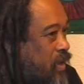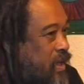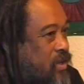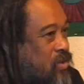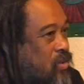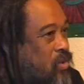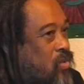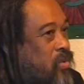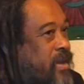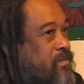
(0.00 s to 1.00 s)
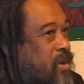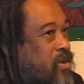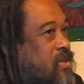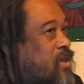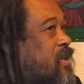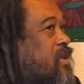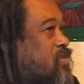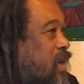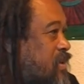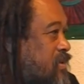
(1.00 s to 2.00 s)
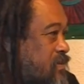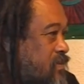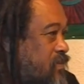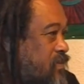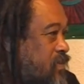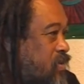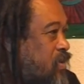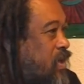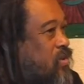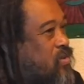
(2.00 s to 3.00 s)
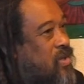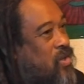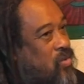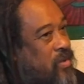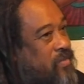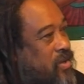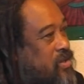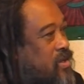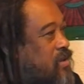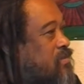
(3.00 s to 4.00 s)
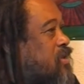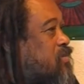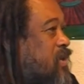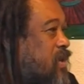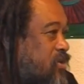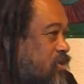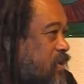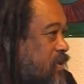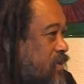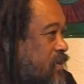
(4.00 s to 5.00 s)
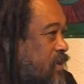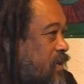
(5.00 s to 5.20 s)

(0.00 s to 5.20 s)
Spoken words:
Okay, so you impersonally is what? So then you say you impersonally must be consciousness.